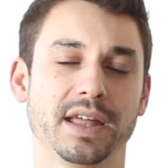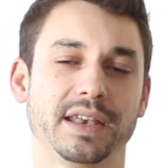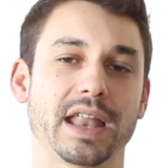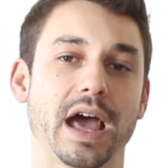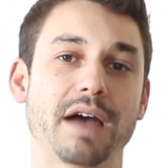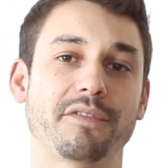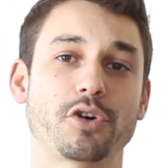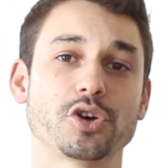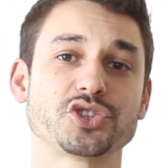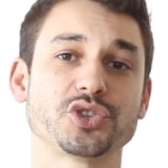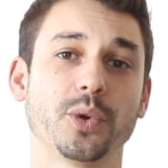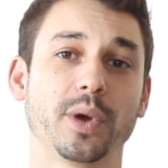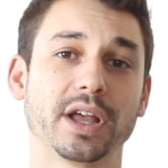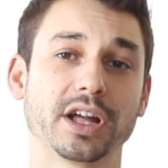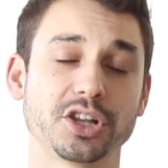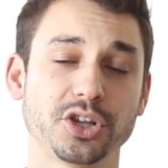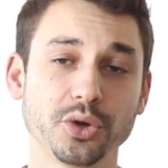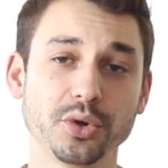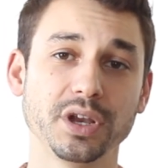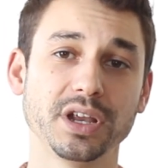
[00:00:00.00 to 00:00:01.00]
Now, I've also
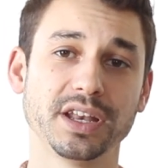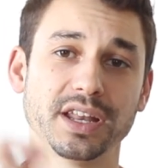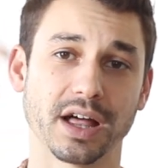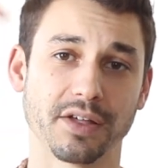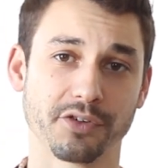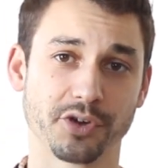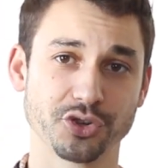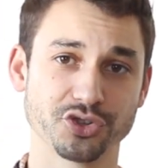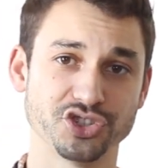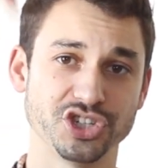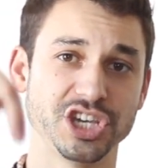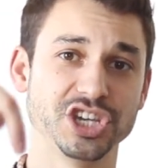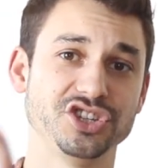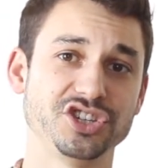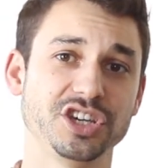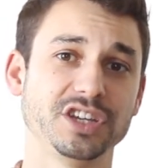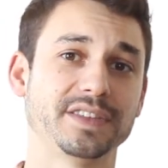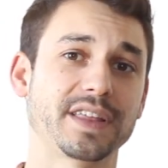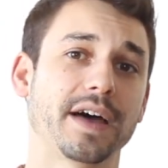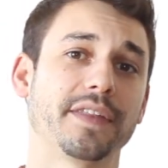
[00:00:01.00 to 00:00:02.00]
included a little cheat
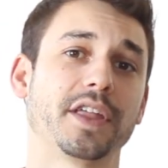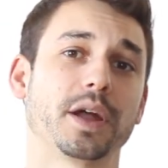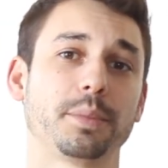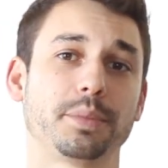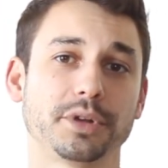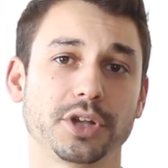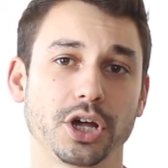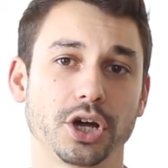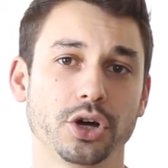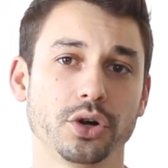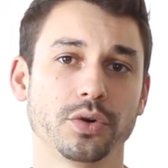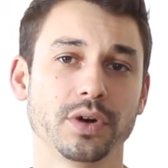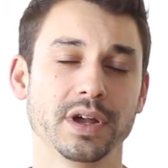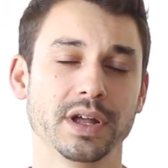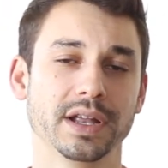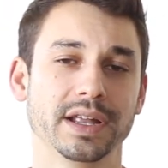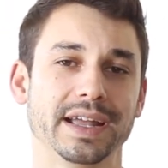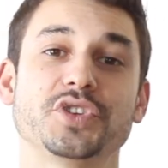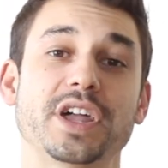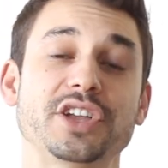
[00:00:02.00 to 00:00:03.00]
sheet down there below.
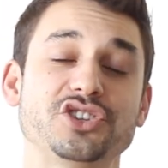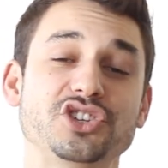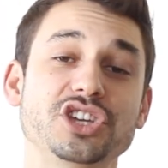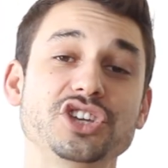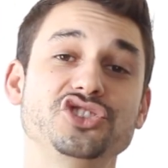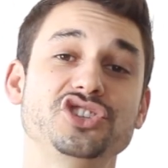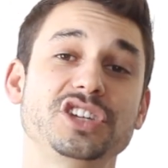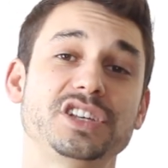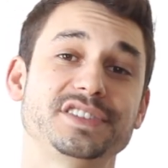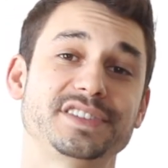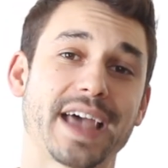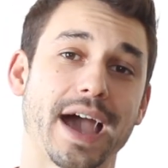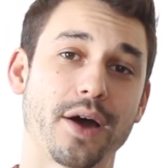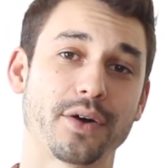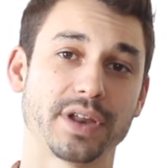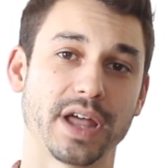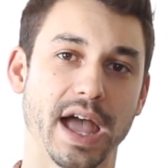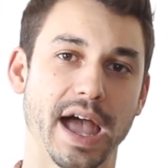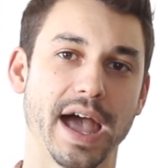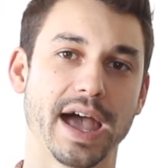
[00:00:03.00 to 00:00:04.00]
So, that cheat sheet is
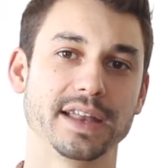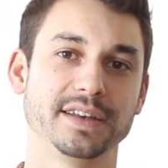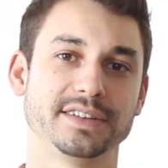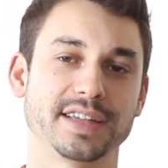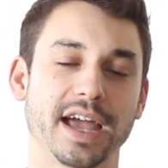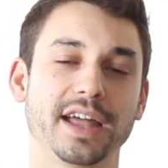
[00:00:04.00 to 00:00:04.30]
how to add